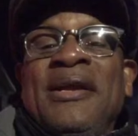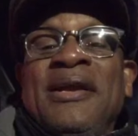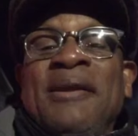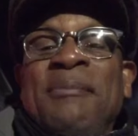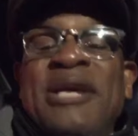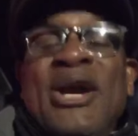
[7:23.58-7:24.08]

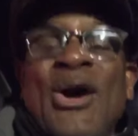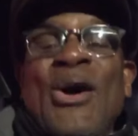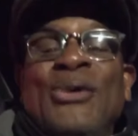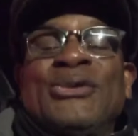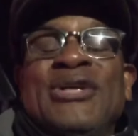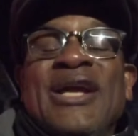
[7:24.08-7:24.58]

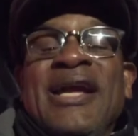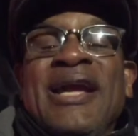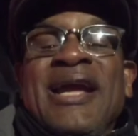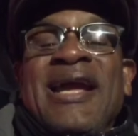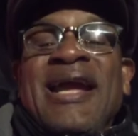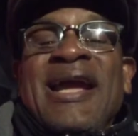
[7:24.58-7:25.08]
Because
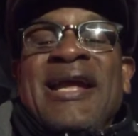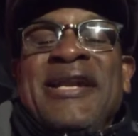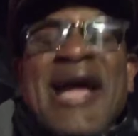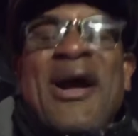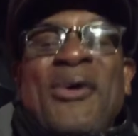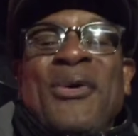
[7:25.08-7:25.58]

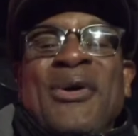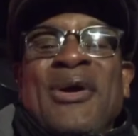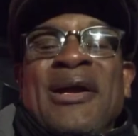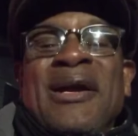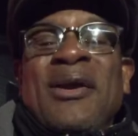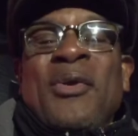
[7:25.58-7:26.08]
now
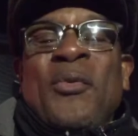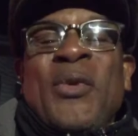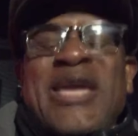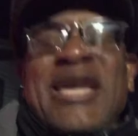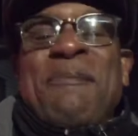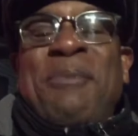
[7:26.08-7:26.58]

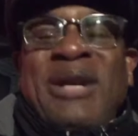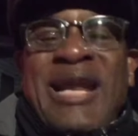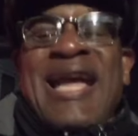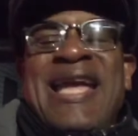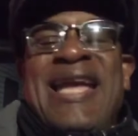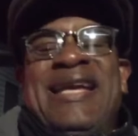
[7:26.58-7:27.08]
we
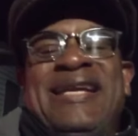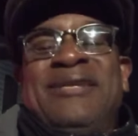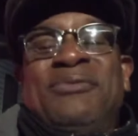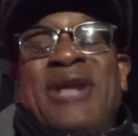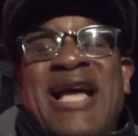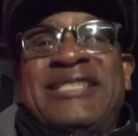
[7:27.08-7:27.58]

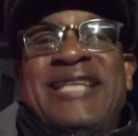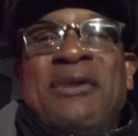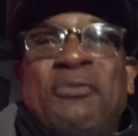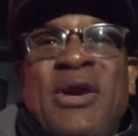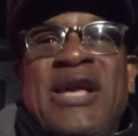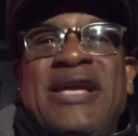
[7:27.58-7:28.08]
complain, when I say
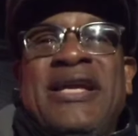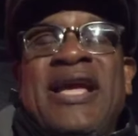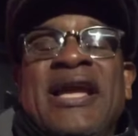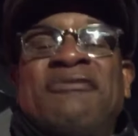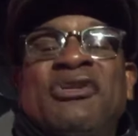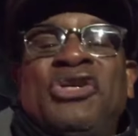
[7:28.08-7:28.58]
we,
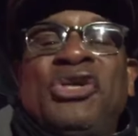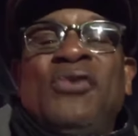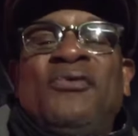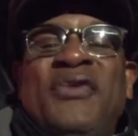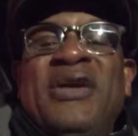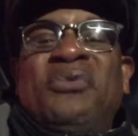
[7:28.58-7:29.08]
if the
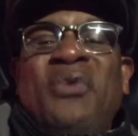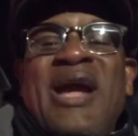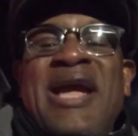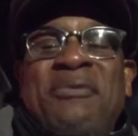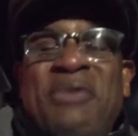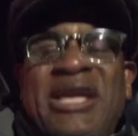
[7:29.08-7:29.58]
shoe fit
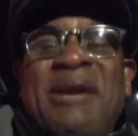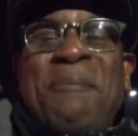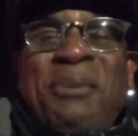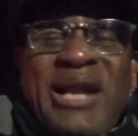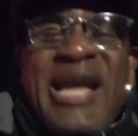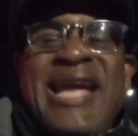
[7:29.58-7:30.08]
wear, we
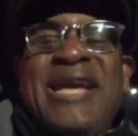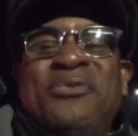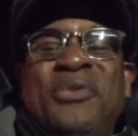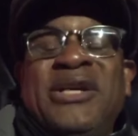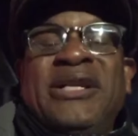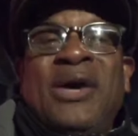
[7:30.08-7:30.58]

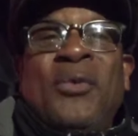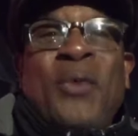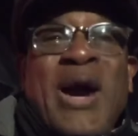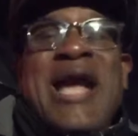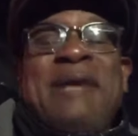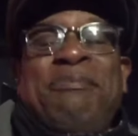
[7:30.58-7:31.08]
complain when a
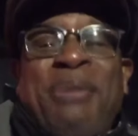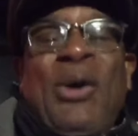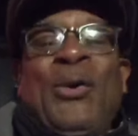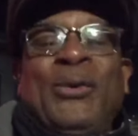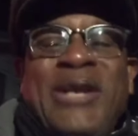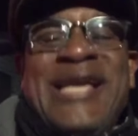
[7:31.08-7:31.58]
white
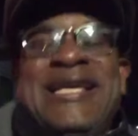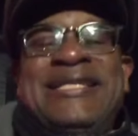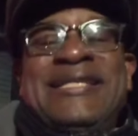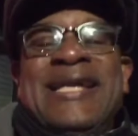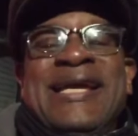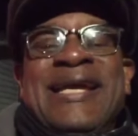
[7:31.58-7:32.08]

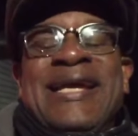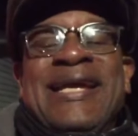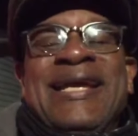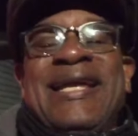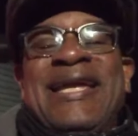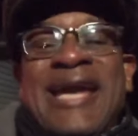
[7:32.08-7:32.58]
police
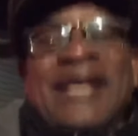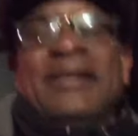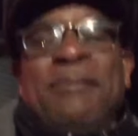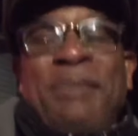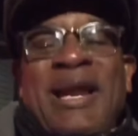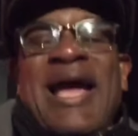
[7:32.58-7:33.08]
kill
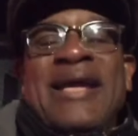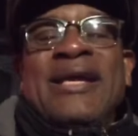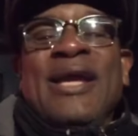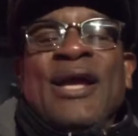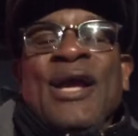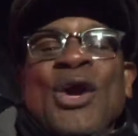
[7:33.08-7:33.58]
a black.
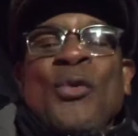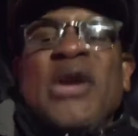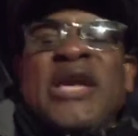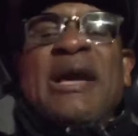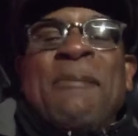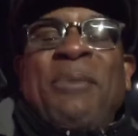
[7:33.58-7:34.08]

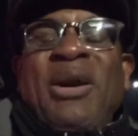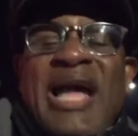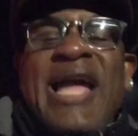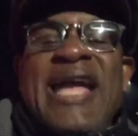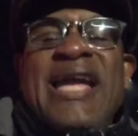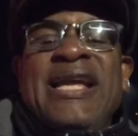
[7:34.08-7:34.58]
We
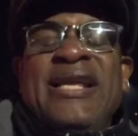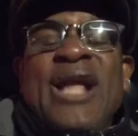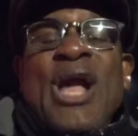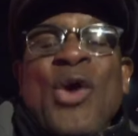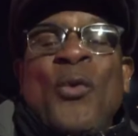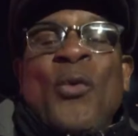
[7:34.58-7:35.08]
complain
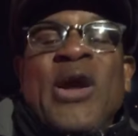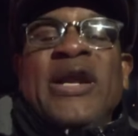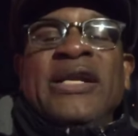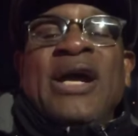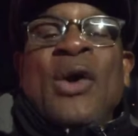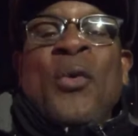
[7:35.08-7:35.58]

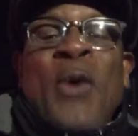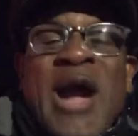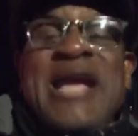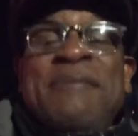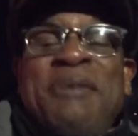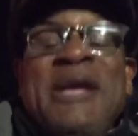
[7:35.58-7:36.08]
when a
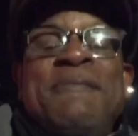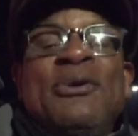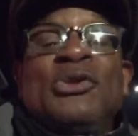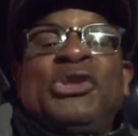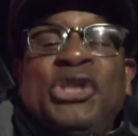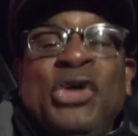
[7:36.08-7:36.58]
white
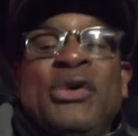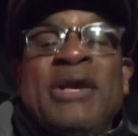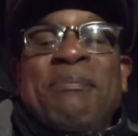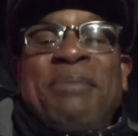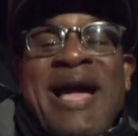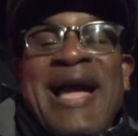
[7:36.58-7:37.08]
people
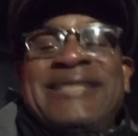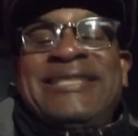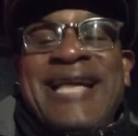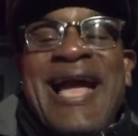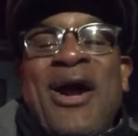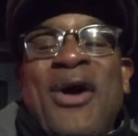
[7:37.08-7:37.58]
shooting blacks
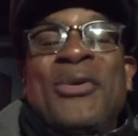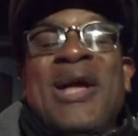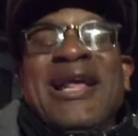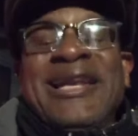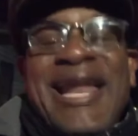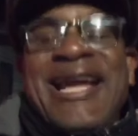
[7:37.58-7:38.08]
down
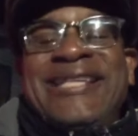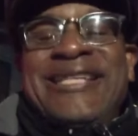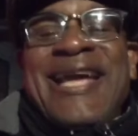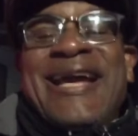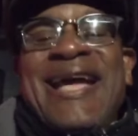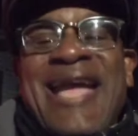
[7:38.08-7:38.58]
like
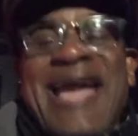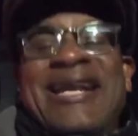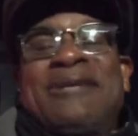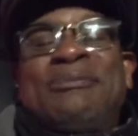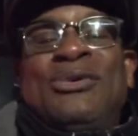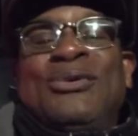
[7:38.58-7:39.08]
they're
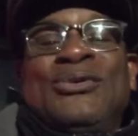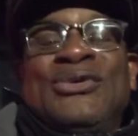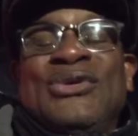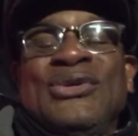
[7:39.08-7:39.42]
animals.